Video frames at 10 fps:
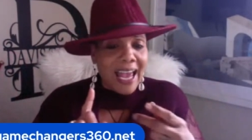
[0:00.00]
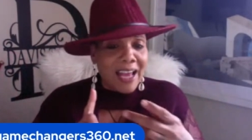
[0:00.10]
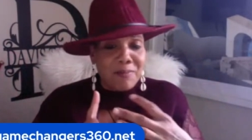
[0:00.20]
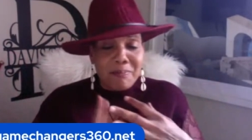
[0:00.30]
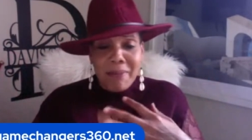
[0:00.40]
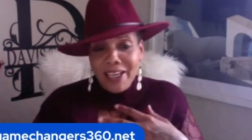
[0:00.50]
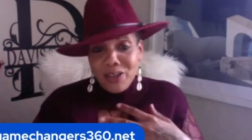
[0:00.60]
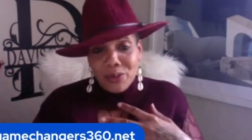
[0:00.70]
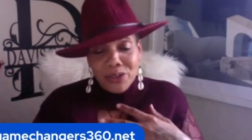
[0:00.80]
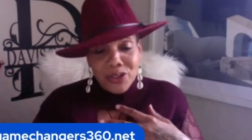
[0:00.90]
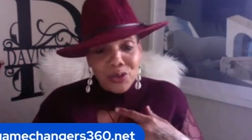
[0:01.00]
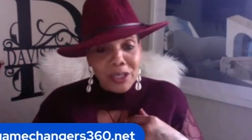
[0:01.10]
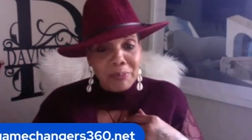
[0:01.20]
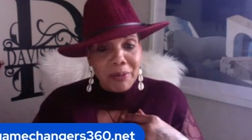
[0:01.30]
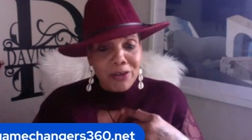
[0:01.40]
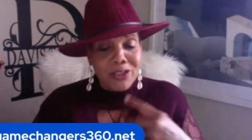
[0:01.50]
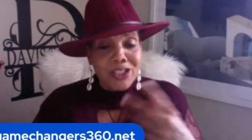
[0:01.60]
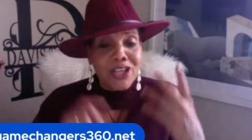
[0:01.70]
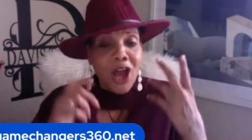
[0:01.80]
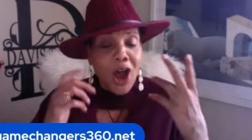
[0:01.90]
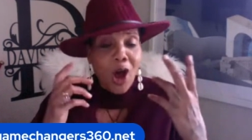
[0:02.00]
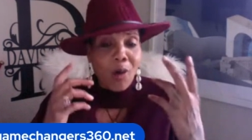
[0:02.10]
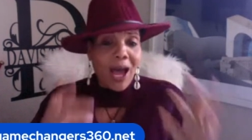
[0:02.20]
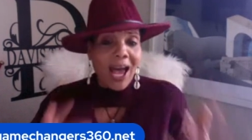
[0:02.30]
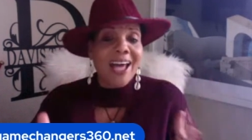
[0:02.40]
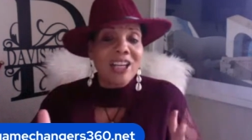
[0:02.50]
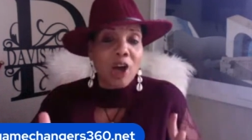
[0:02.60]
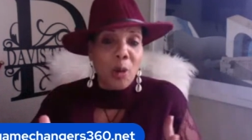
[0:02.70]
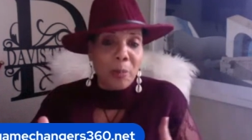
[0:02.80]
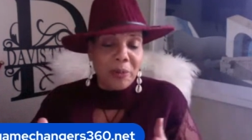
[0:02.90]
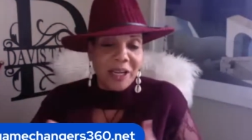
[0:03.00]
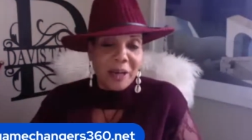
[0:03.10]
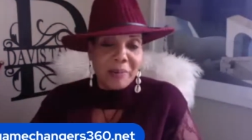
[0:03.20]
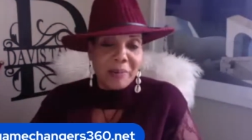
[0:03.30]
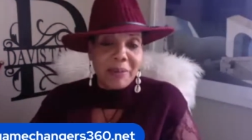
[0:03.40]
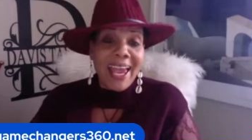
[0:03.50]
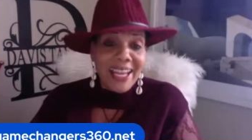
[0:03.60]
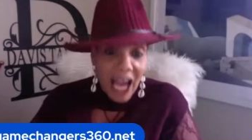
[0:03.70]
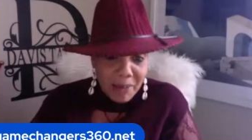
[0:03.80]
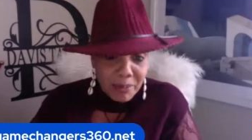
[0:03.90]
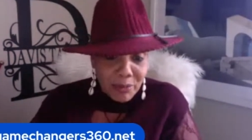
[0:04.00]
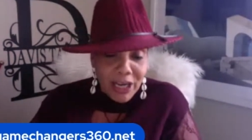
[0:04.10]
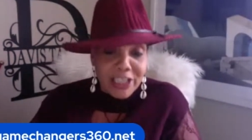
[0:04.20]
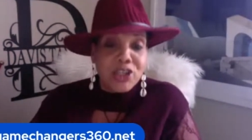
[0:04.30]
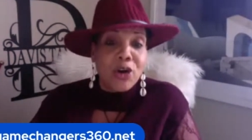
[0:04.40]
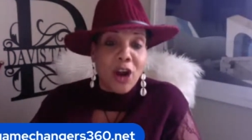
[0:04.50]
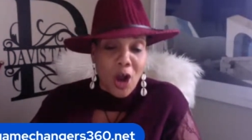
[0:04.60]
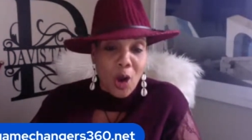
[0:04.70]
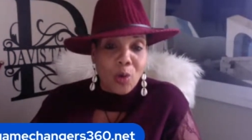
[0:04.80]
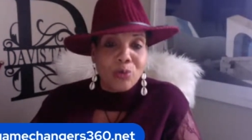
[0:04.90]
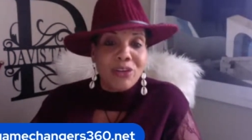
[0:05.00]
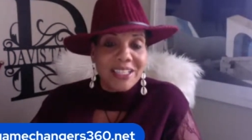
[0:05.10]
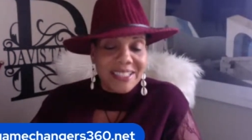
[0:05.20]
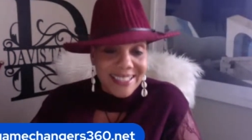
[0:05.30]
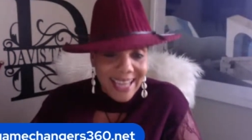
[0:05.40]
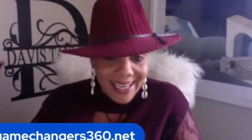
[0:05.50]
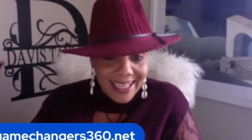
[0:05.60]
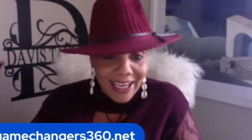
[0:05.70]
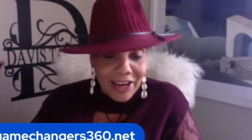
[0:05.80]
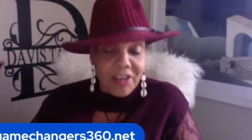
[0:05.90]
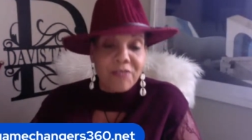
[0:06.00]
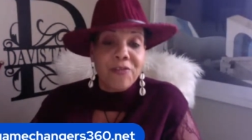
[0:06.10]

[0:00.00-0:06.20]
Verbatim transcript: I have manuals you can purchase on how to open up and operate your own daycare